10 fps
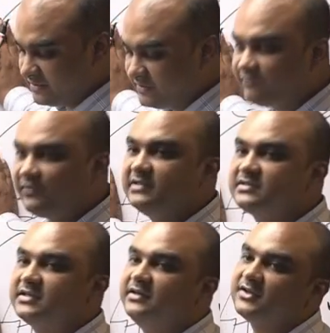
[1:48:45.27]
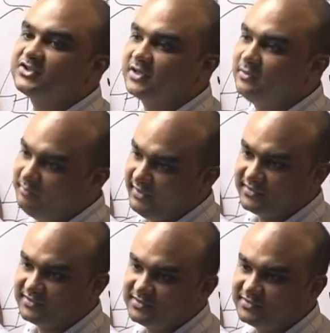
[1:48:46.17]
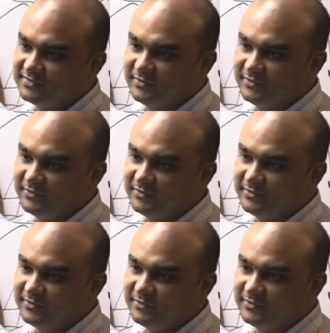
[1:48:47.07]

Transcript: defense industrial base